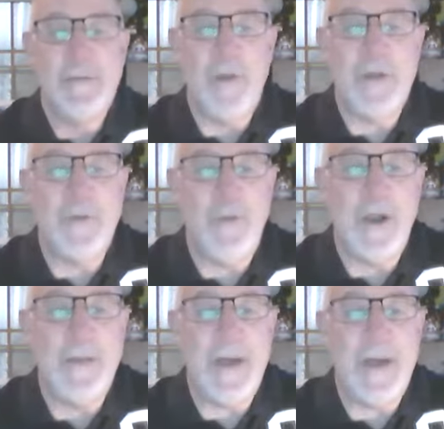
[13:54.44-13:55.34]
Martha
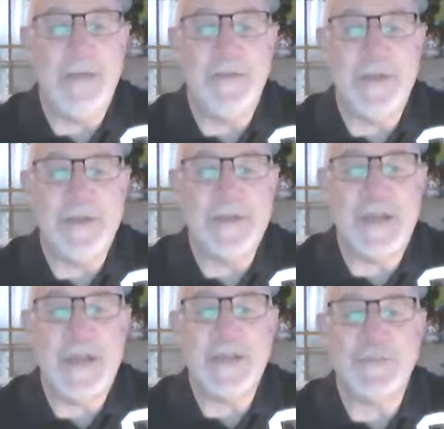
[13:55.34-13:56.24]
worried about everything.
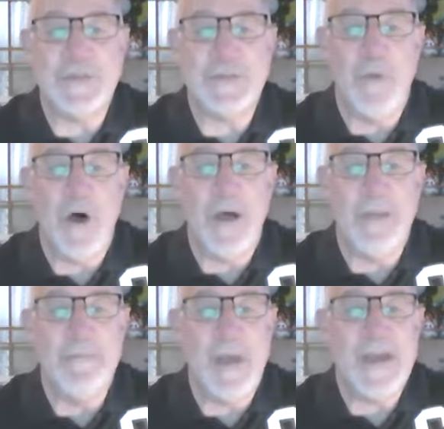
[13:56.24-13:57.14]
Zacchaeus was small
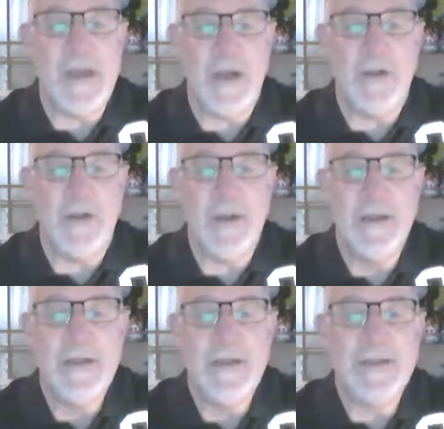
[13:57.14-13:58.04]
and money hungry.
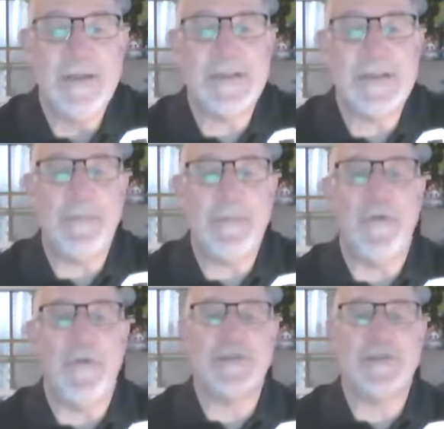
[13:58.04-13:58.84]
His disciples fell